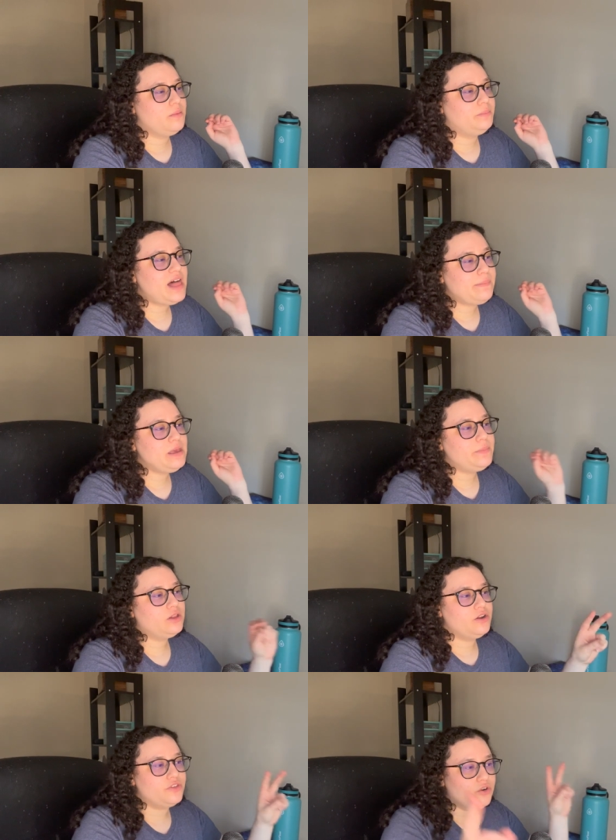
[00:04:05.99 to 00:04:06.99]
Black people
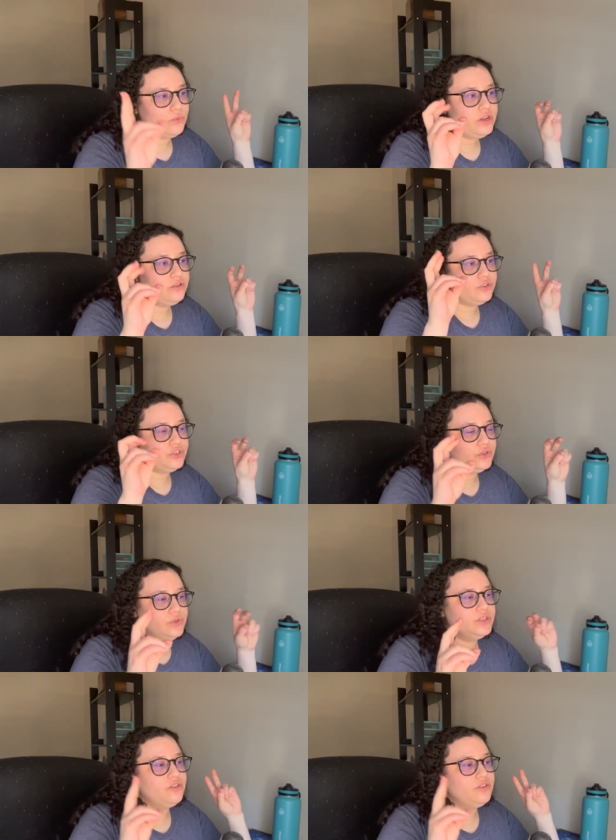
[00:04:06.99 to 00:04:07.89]
are the real Jews,